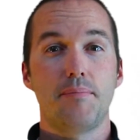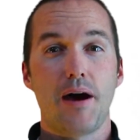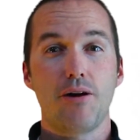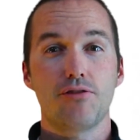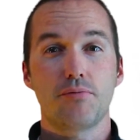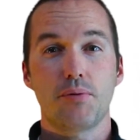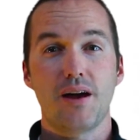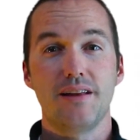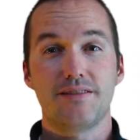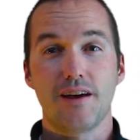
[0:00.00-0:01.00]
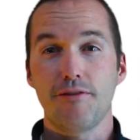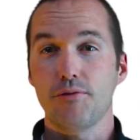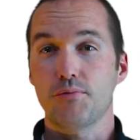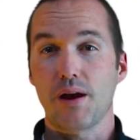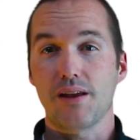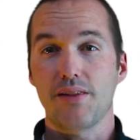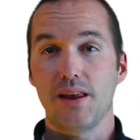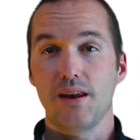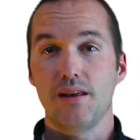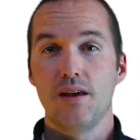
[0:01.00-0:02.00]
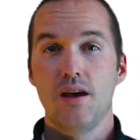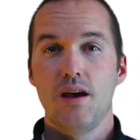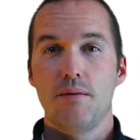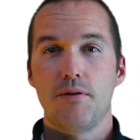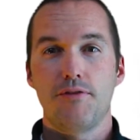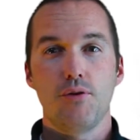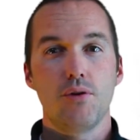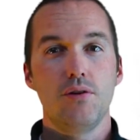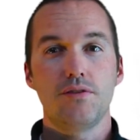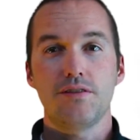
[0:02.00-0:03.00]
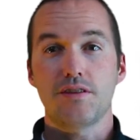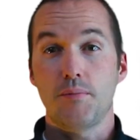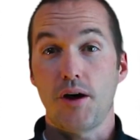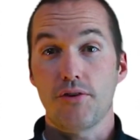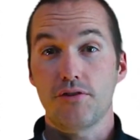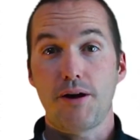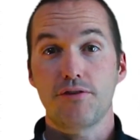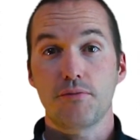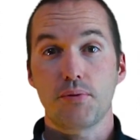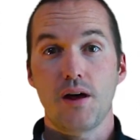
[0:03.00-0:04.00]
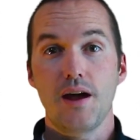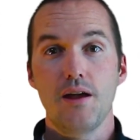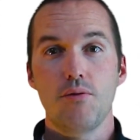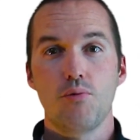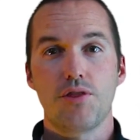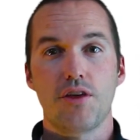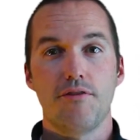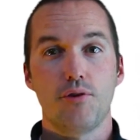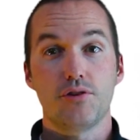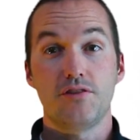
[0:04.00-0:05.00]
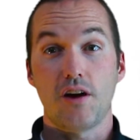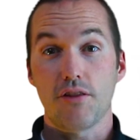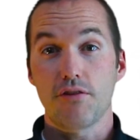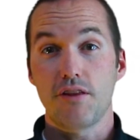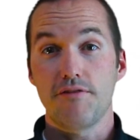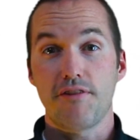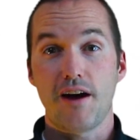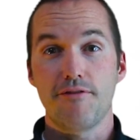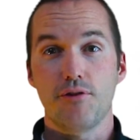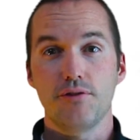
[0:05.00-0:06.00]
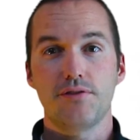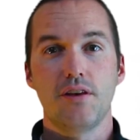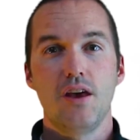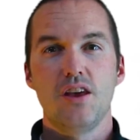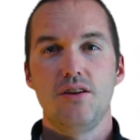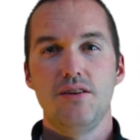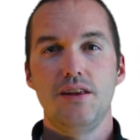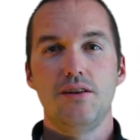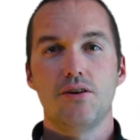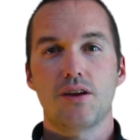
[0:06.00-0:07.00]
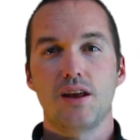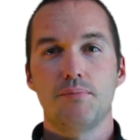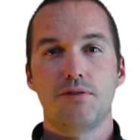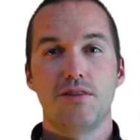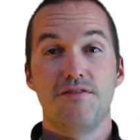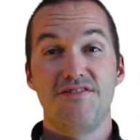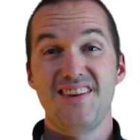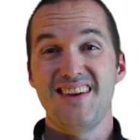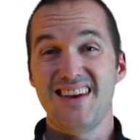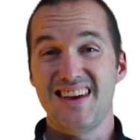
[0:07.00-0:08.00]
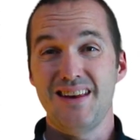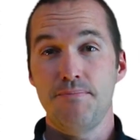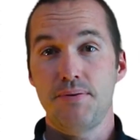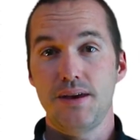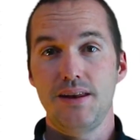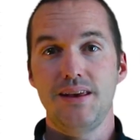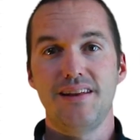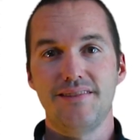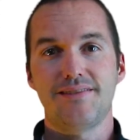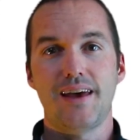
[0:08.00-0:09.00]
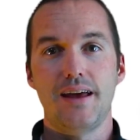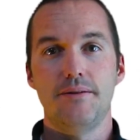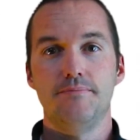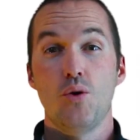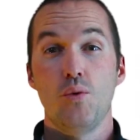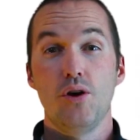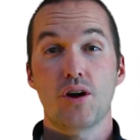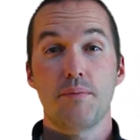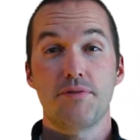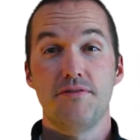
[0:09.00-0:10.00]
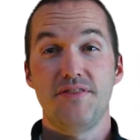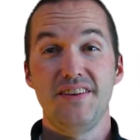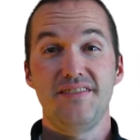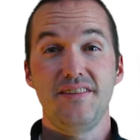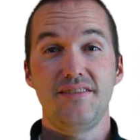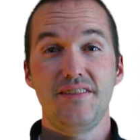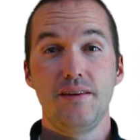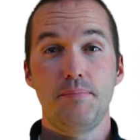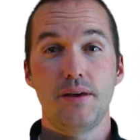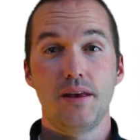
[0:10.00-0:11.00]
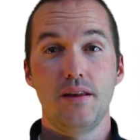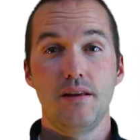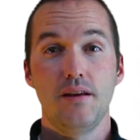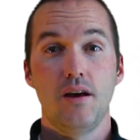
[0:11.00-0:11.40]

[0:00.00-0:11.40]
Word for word: the power supply itself was regulated. But if you were using some other power supply with a voltage other than 5 volts, you'd need to hook it up to the VIN pin instead. We hook up the VCC pin